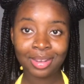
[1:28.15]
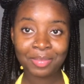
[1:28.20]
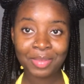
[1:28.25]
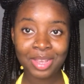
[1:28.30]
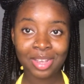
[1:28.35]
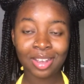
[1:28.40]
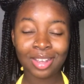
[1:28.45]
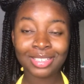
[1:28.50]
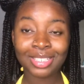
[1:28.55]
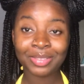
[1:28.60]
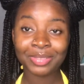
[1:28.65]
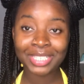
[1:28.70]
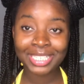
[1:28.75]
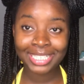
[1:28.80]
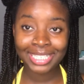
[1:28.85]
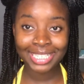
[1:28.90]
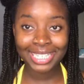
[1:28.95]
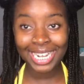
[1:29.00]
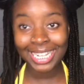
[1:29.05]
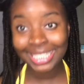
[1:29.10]
because of the
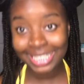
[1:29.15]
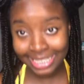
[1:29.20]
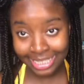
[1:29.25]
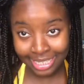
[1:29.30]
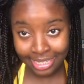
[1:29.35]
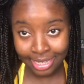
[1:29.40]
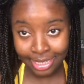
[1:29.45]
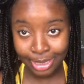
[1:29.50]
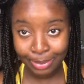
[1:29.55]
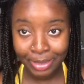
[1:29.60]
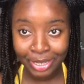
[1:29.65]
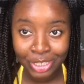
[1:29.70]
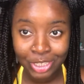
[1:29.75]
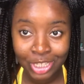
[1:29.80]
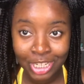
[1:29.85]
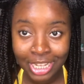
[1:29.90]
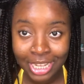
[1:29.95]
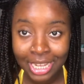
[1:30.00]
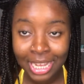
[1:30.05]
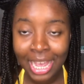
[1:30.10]
density
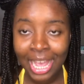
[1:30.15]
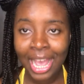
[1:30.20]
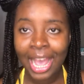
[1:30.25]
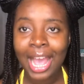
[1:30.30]
especially,